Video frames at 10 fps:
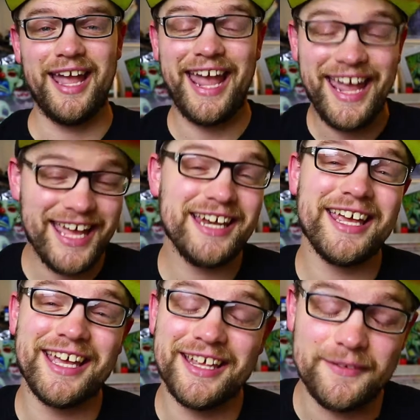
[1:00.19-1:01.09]
And
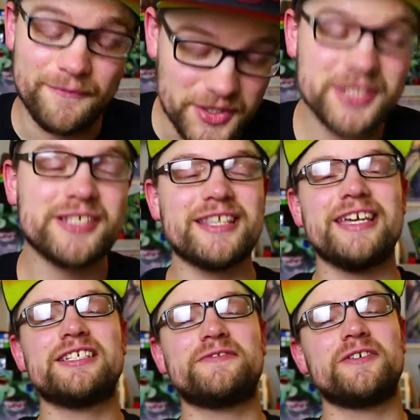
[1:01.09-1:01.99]
first
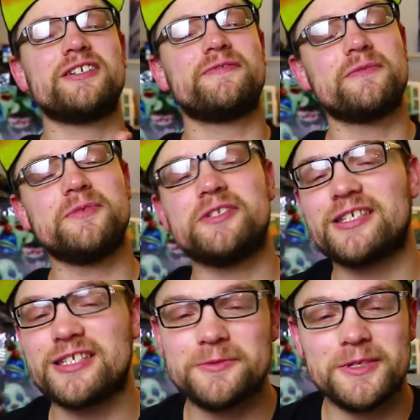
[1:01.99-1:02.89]
things first for
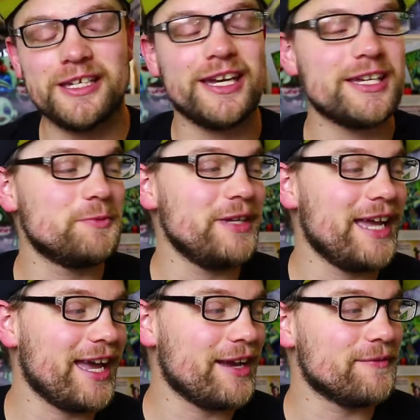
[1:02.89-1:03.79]
music this week, guys, we
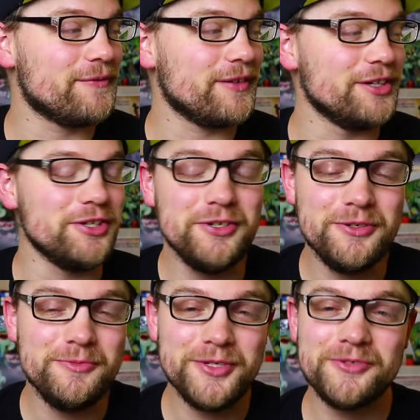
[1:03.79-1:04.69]
have
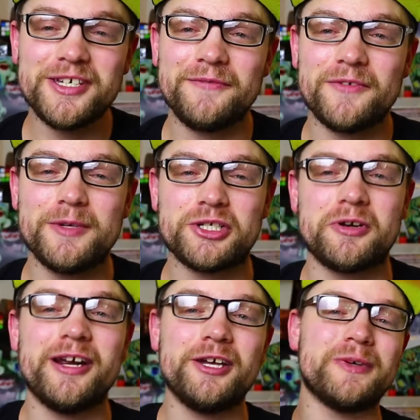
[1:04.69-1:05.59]
new music from
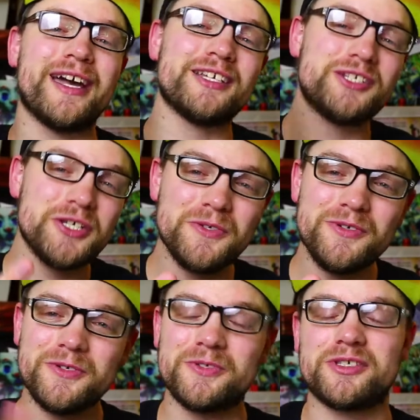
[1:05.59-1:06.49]
Atreyu. We got two
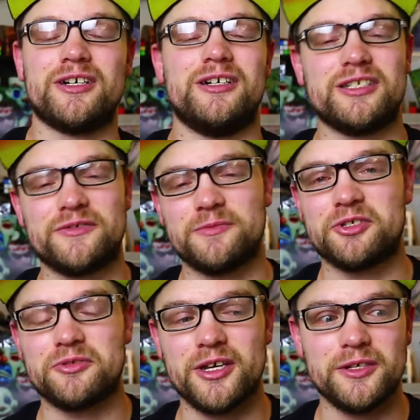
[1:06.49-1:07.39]
new songs from
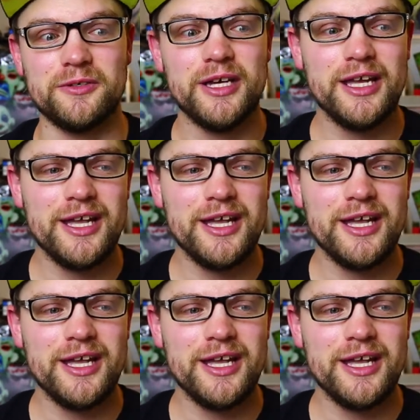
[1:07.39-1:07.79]
Atreyu.